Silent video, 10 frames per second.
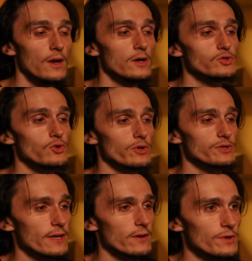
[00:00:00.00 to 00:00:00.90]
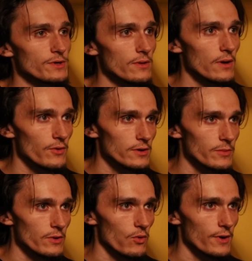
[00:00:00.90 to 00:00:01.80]
So our second window that we're going to
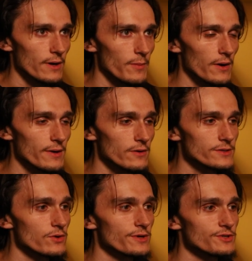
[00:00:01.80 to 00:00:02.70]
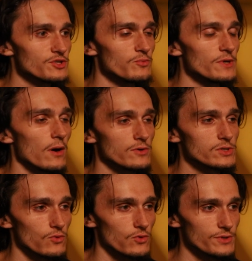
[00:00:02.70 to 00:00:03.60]
be worrying about here is going to be our
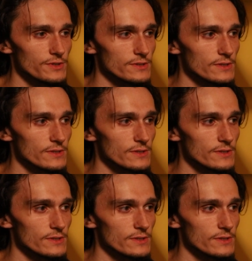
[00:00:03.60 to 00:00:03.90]
sources.